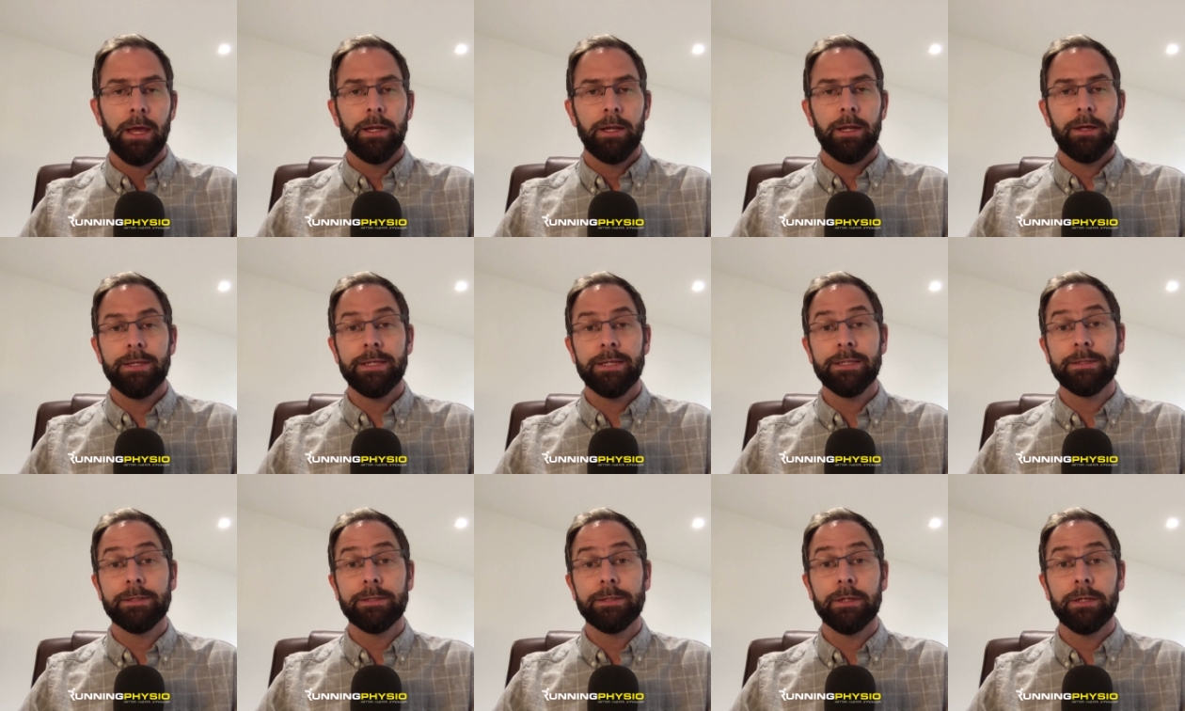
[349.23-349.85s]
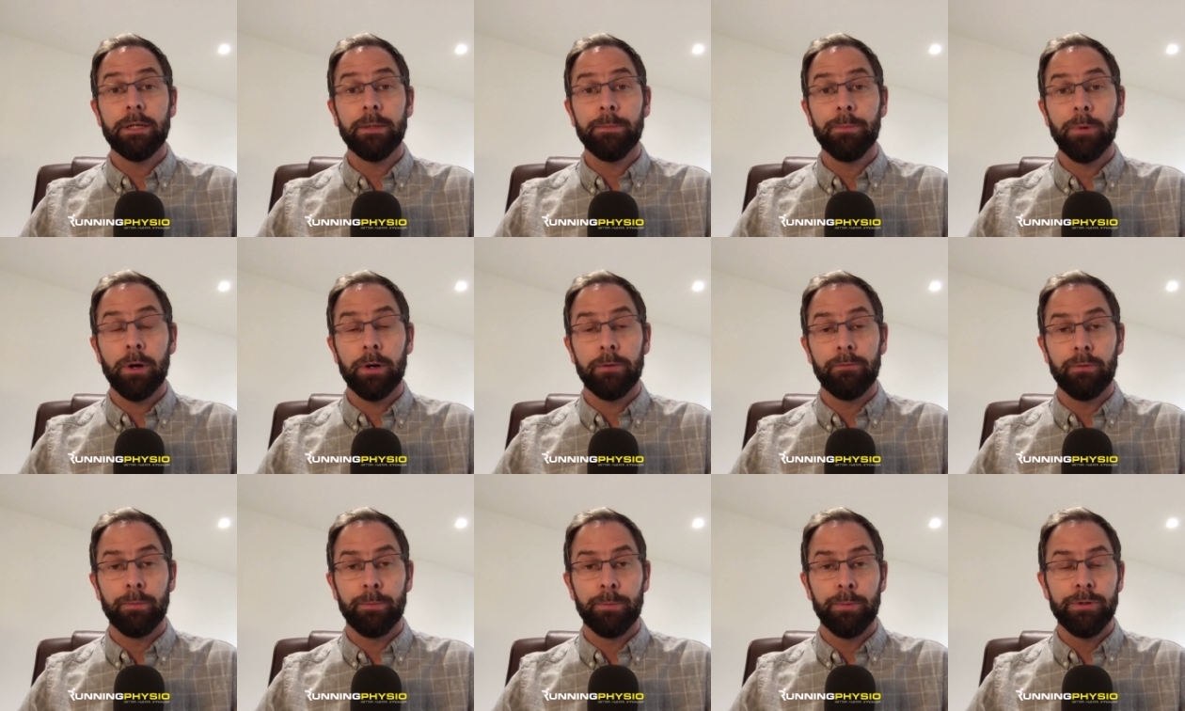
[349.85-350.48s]
Now this study
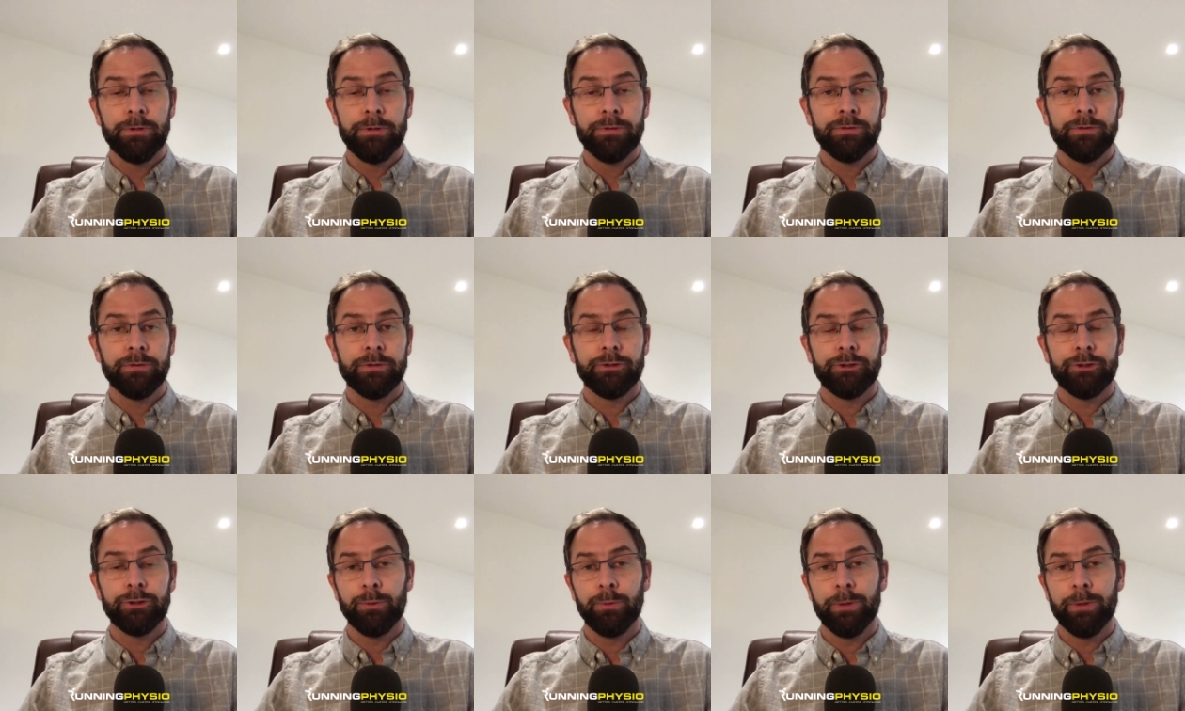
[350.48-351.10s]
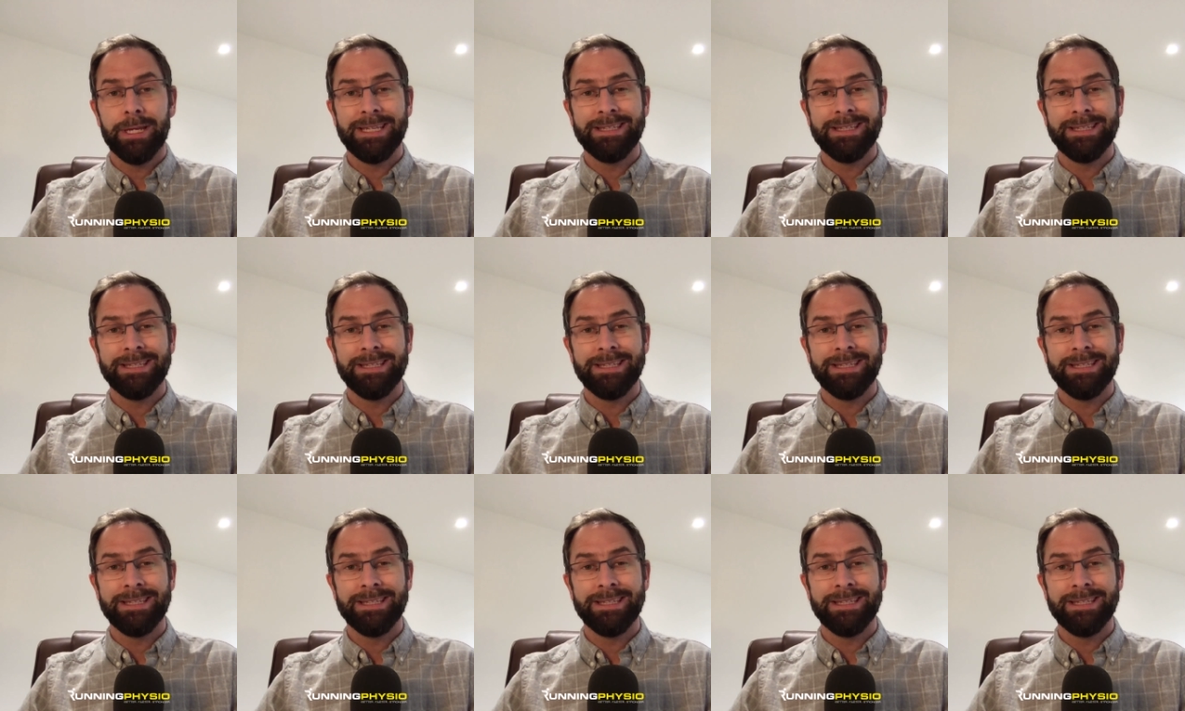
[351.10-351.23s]
by Rabusin et al.